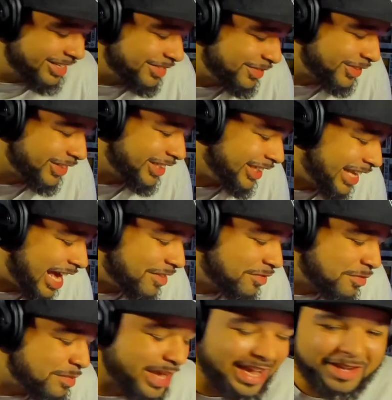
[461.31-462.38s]
For the life of
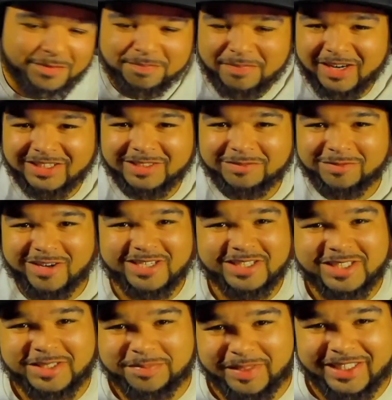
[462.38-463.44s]
me, I can barely fucking
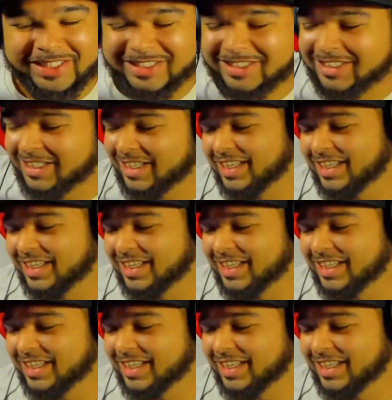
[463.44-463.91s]
speak.